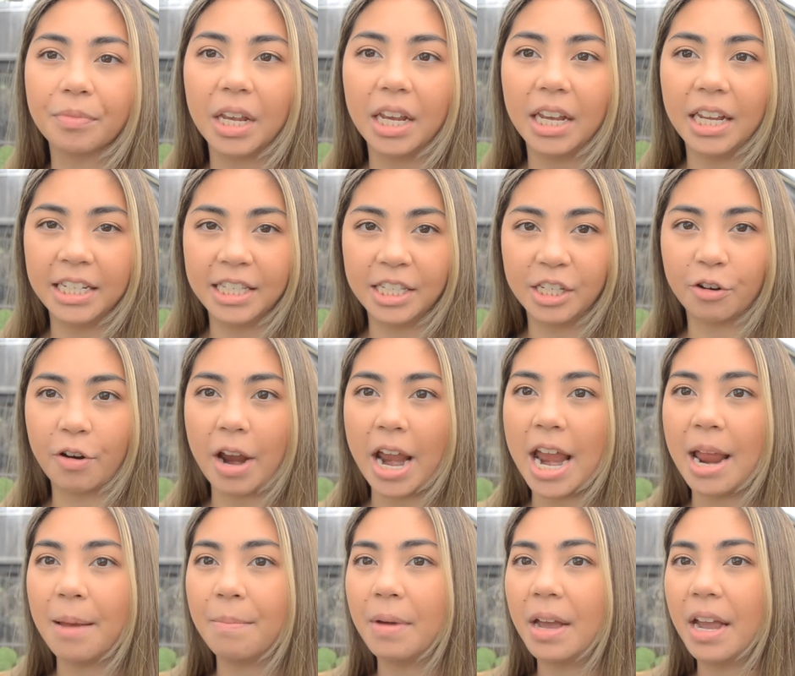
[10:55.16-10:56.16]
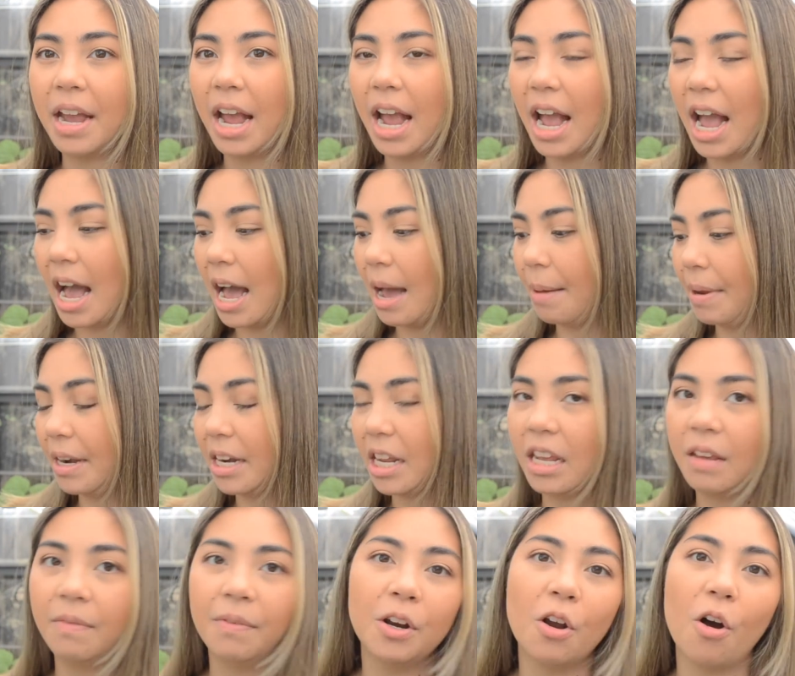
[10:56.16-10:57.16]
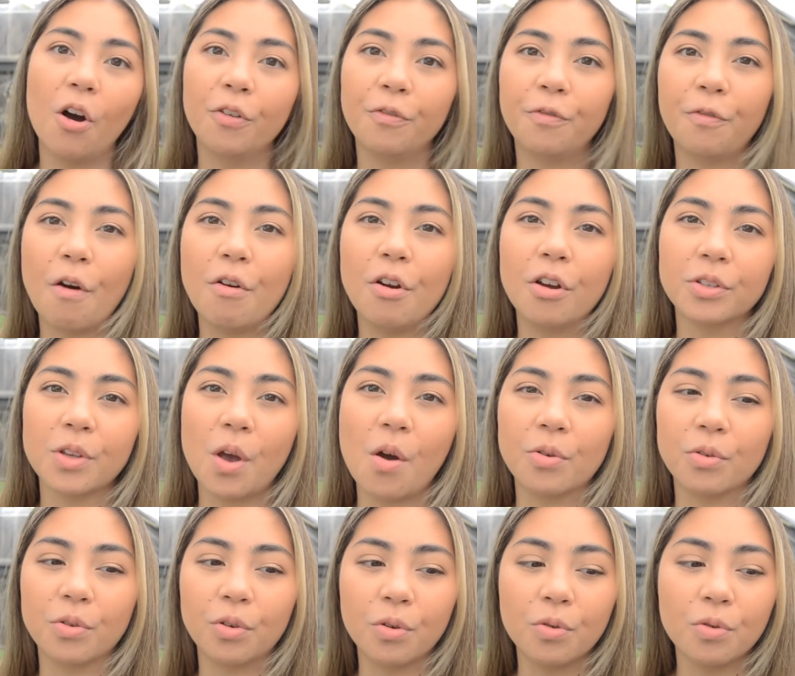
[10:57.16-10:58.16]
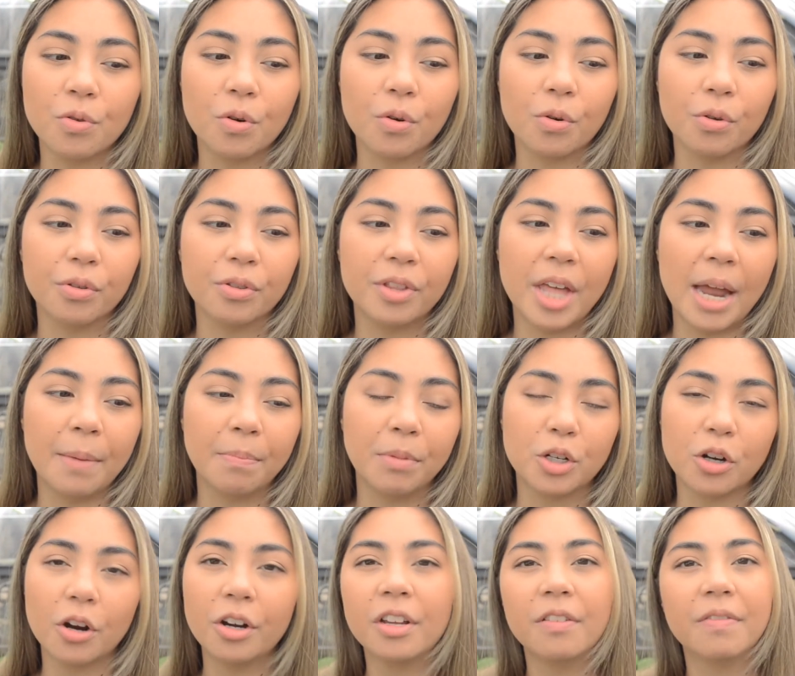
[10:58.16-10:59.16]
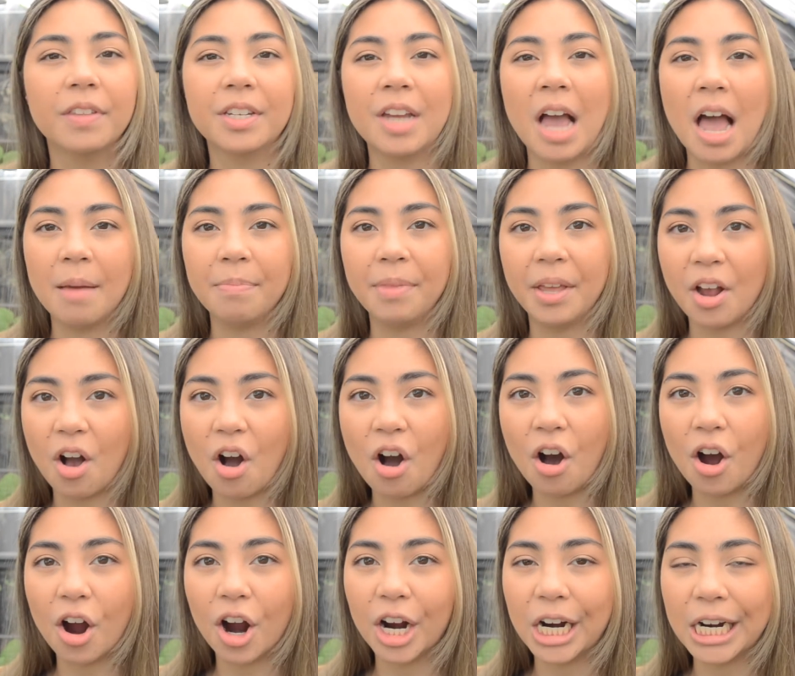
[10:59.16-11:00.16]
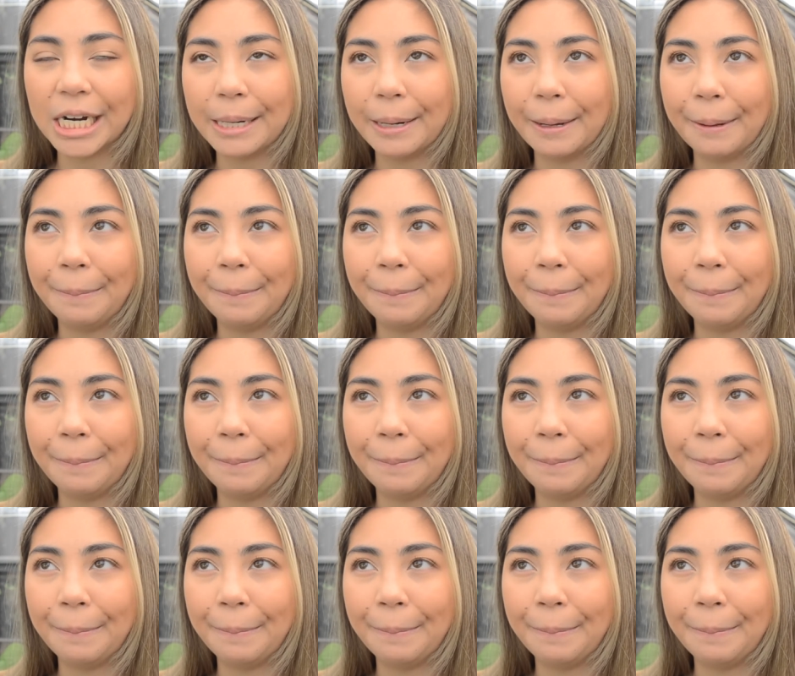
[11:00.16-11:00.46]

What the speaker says: Instagram and even on photos on Google, that majority of the time they are